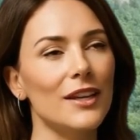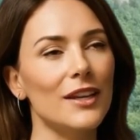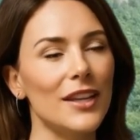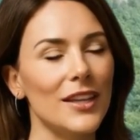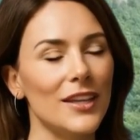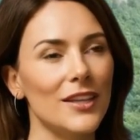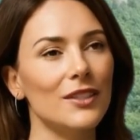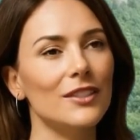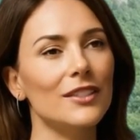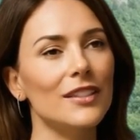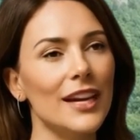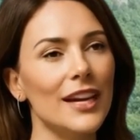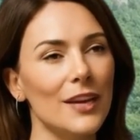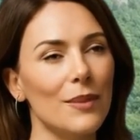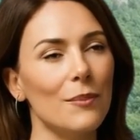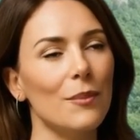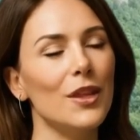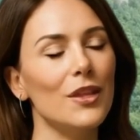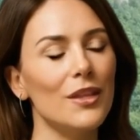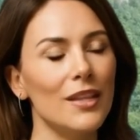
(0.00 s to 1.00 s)
training your
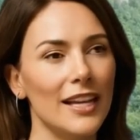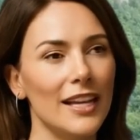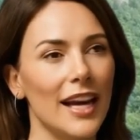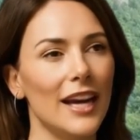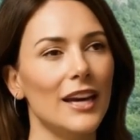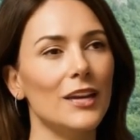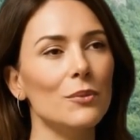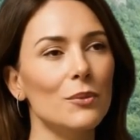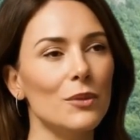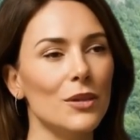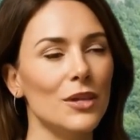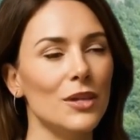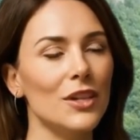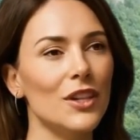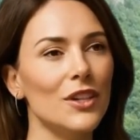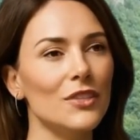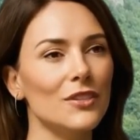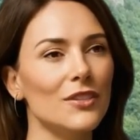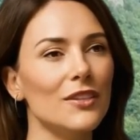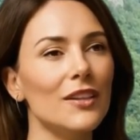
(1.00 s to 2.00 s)
nervous system,
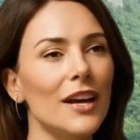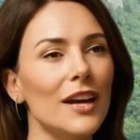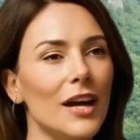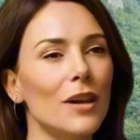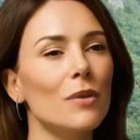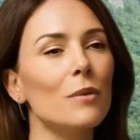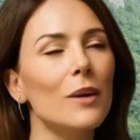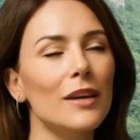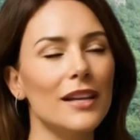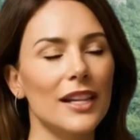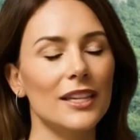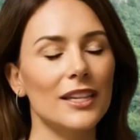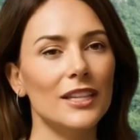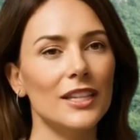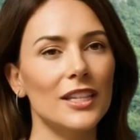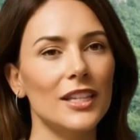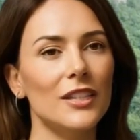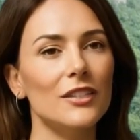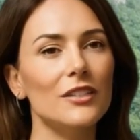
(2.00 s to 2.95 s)
increasing blood flow,